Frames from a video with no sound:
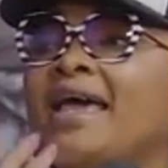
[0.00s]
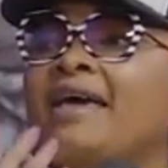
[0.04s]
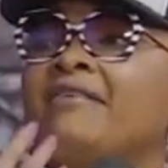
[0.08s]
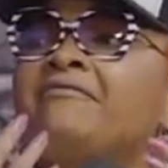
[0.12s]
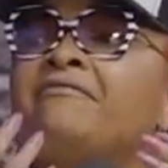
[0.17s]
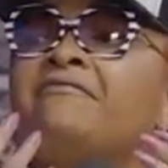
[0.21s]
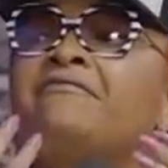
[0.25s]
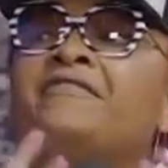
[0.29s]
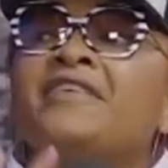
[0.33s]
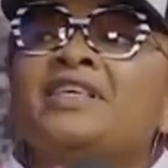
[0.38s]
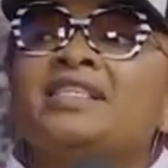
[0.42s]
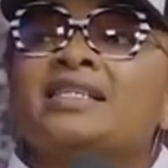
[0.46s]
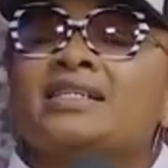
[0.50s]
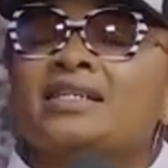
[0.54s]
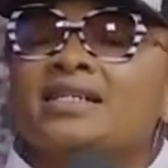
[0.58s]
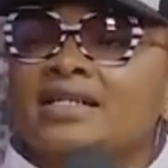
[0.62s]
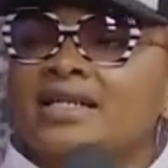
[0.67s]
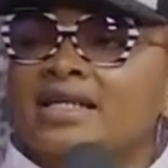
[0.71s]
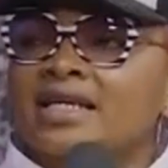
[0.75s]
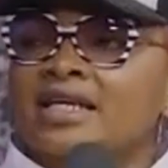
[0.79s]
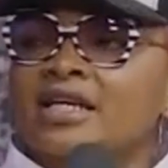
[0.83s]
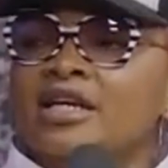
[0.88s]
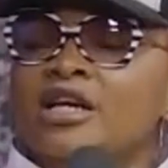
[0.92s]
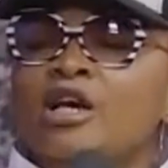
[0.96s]

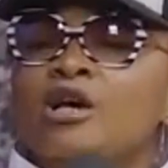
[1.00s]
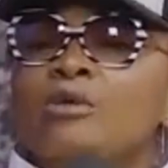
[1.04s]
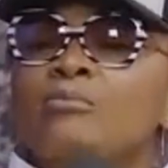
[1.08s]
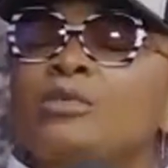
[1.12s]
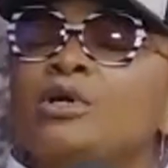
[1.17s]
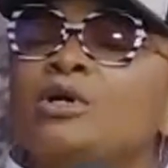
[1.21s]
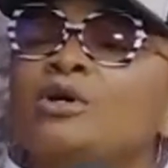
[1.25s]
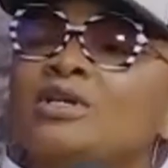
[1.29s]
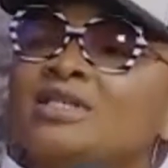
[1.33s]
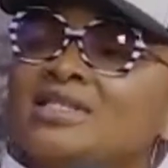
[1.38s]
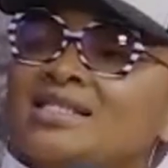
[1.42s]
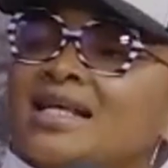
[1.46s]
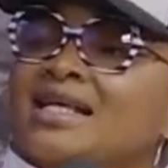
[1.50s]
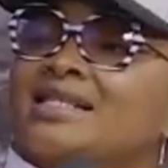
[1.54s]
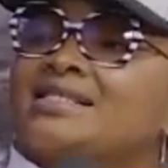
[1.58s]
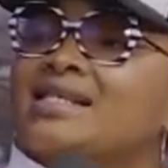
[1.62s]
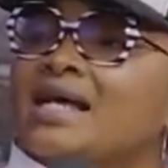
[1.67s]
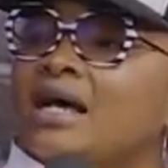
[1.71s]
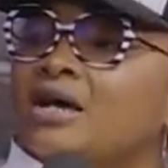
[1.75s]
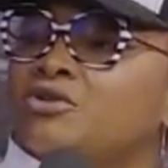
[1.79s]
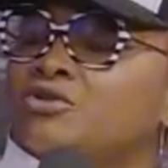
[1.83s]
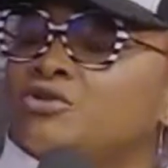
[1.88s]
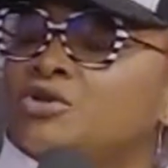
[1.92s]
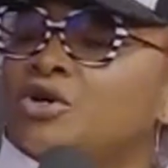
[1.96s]
physically because that's
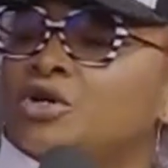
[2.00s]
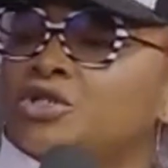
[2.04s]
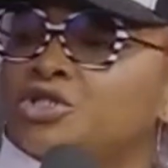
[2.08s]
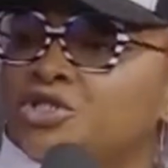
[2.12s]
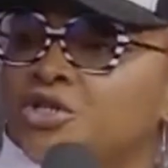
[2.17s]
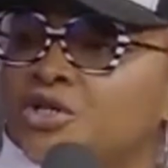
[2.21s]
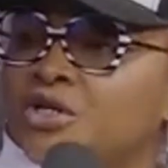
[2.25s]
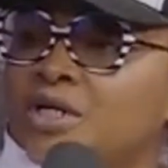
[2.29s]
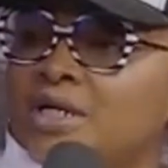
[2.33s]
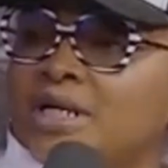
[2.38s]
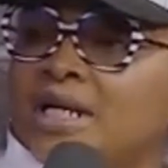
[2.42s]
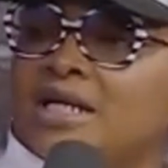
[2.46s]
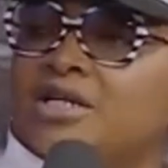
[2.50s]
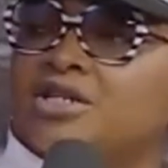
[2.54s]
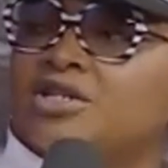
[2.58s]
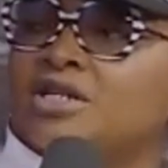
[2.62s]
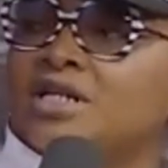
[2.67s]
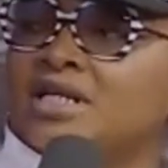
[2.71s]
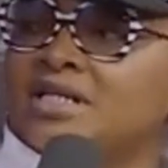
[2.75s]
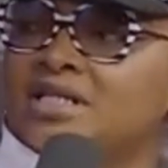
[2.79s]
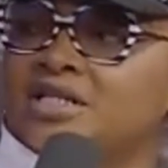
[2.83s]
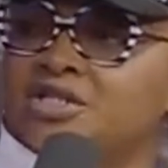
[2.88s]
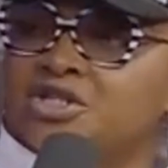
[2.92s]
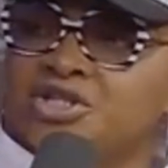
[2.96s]
how you got your connection as a